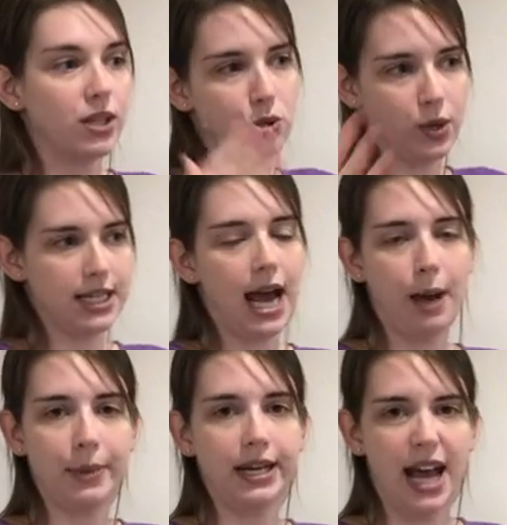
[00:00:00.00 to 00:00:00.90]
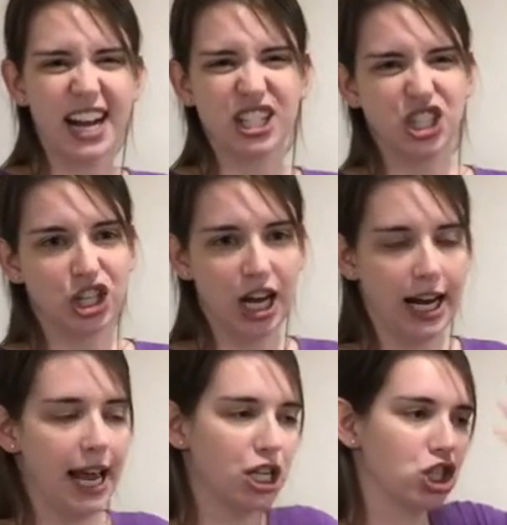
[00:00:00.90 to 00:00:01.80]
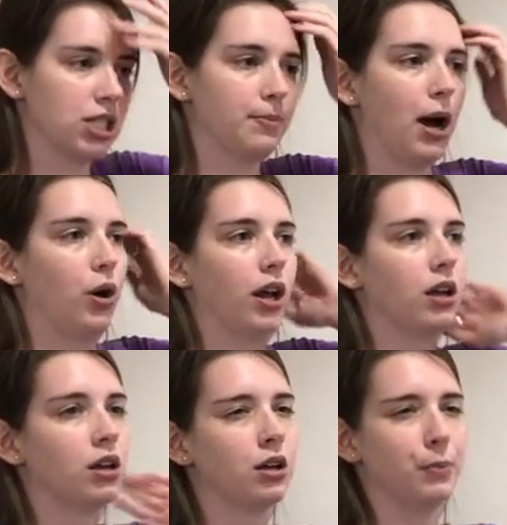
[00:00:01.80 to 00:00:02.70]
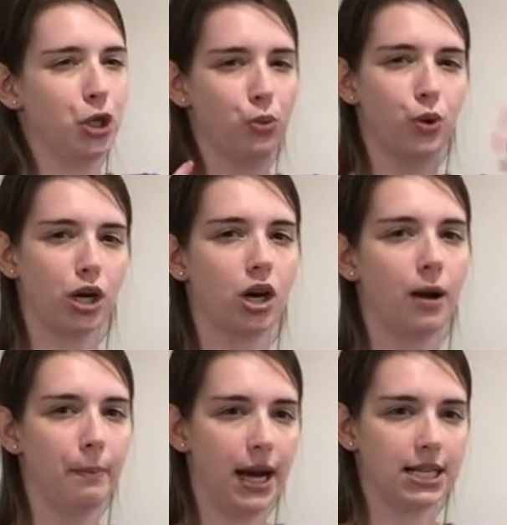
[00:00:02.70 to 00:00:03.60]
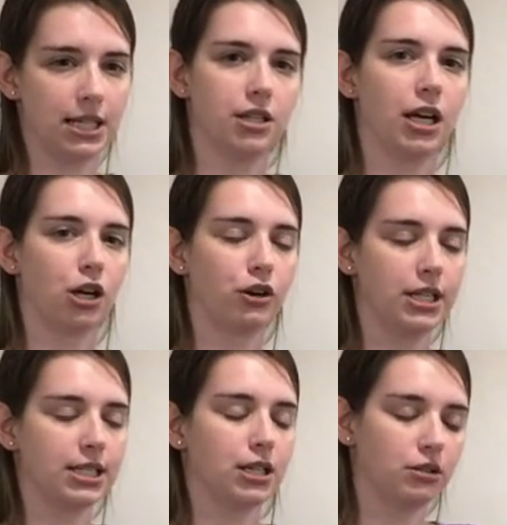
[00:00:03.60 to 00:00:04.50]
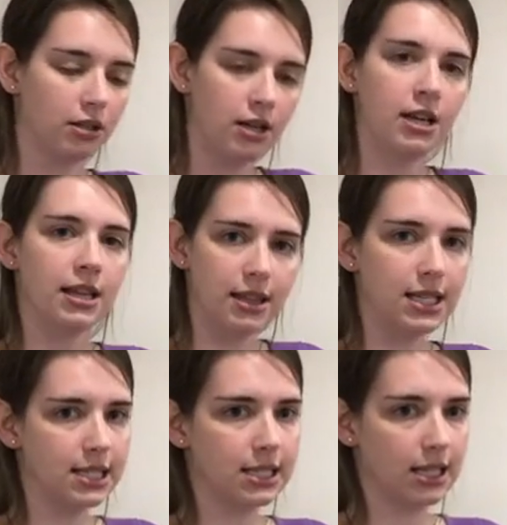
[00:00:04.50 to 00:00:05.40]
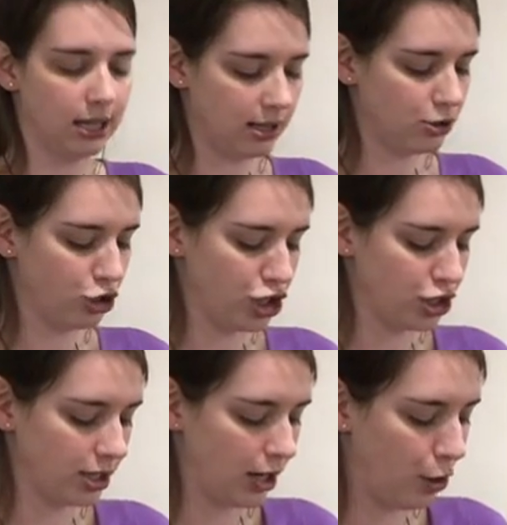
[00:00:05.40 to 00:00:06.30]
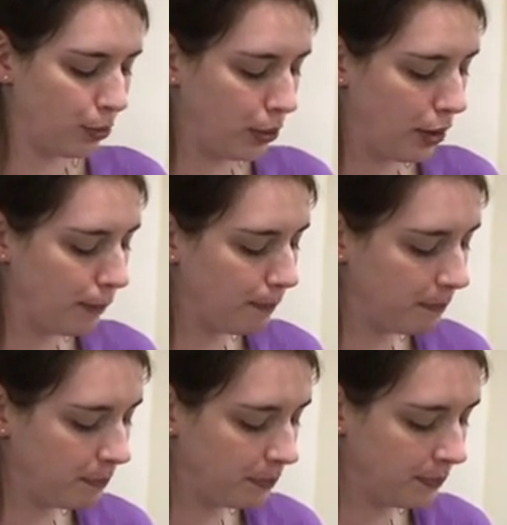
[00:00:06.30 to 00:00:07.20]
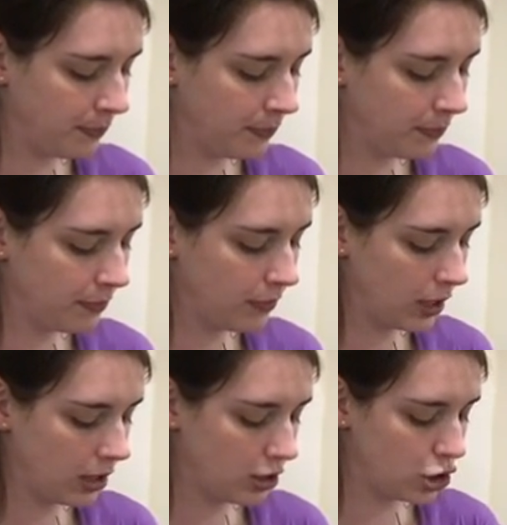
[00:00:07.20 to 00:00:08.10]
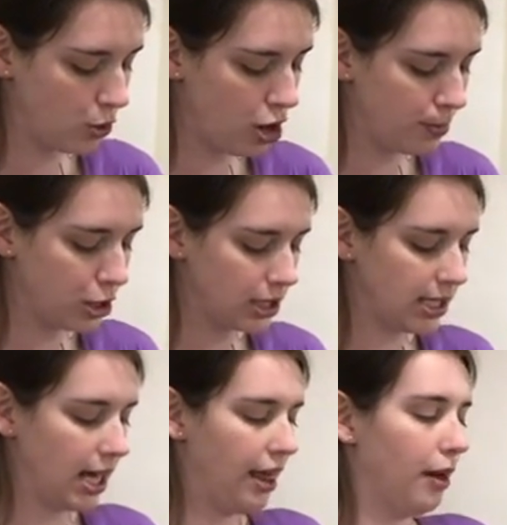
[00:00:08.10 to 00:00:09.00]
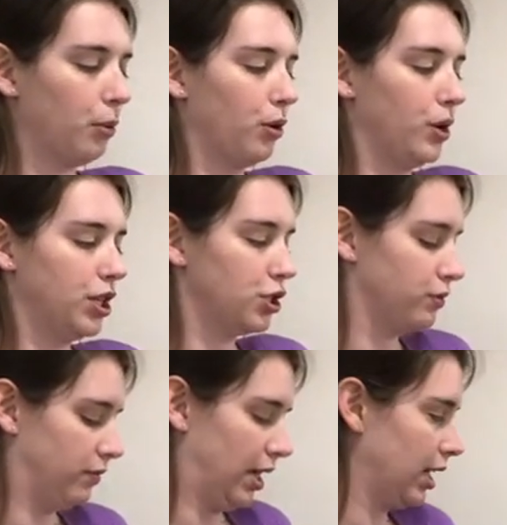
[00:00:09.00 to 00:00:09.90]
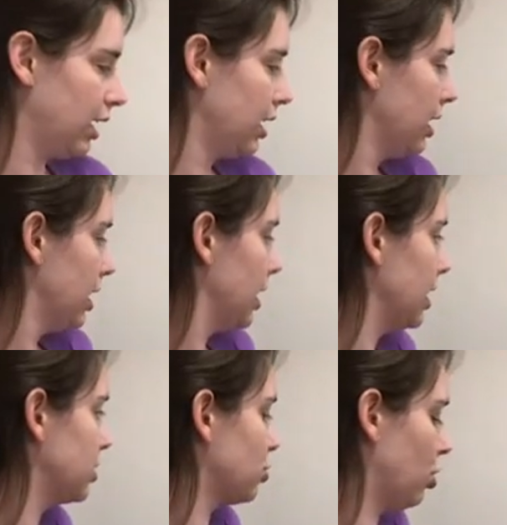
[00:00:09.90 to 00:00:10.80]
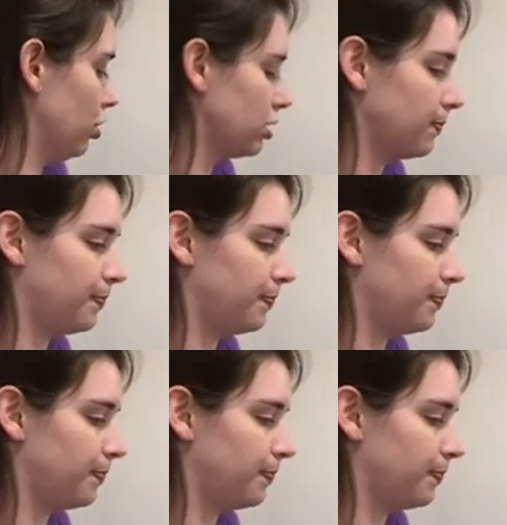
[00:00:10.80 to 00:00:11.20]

going to happen next, and you're kind of anxious about it, but you want to come back down to that green zone, these stretches can help you out. So our book today that we're going to read is called